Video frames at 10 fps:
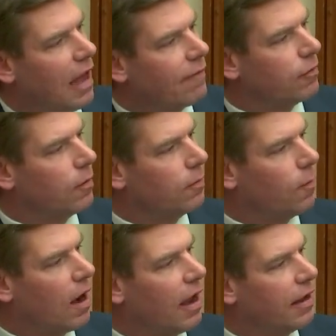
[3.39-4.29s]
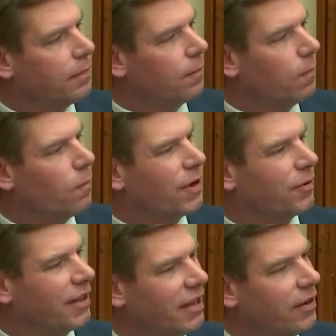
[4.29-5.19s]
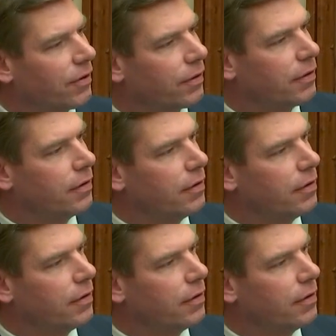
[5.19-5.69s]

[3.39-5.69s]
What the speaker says: everyone why we are here.